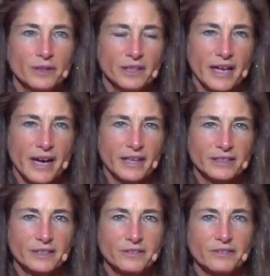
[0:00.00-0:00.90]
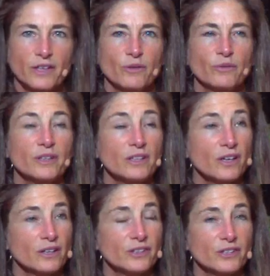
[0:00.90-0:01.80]
really active, really
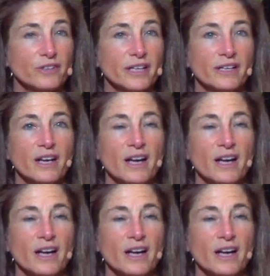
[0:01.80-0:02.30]
hard to train.